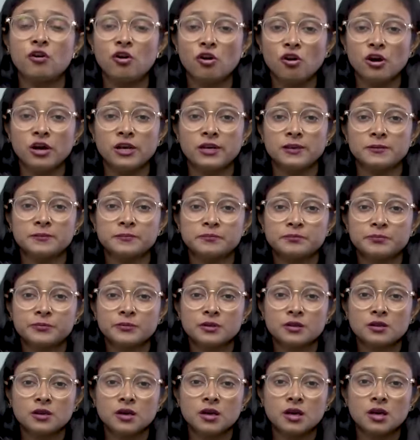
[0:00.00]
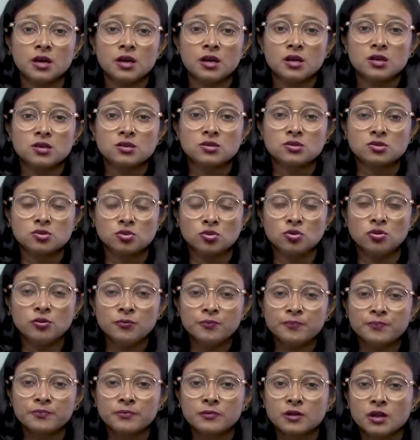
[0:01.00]
oil. So
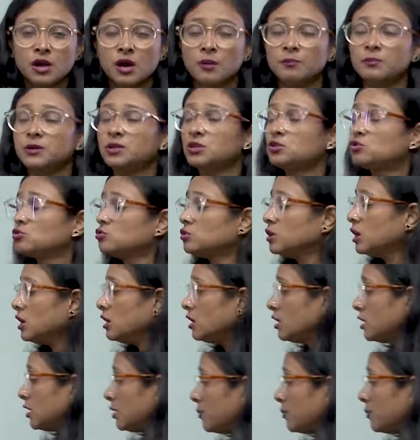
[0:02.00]
coming to the